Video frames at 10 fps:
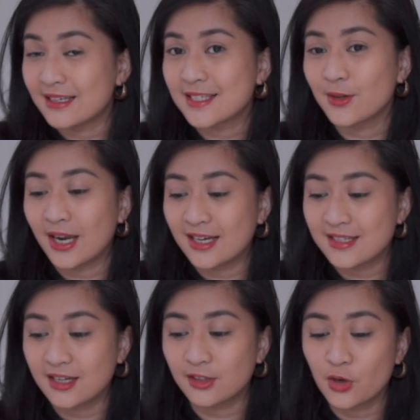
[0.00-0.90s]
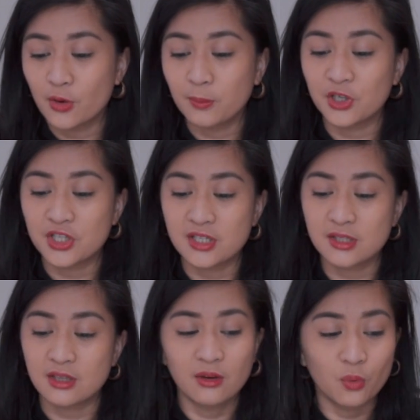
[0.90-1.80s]
so I decided to go and
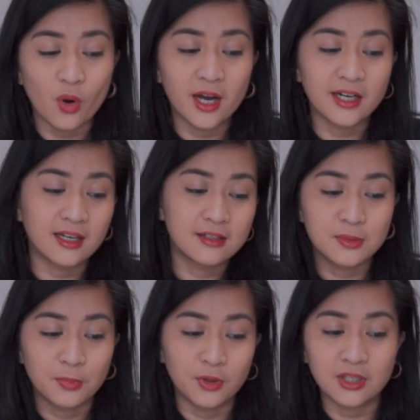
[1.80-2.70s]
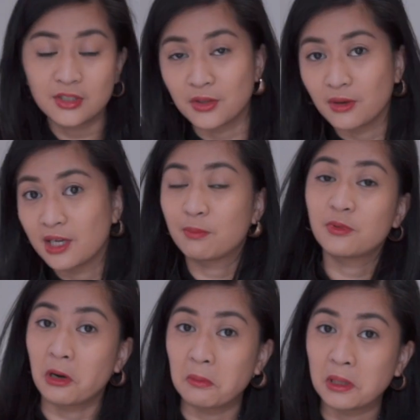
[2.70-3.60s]
purchase one and support, you know, an
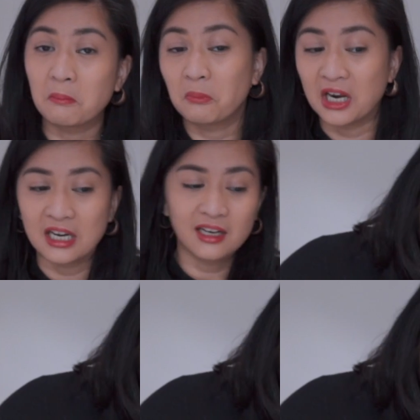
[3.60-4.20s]
up-and-coming brand.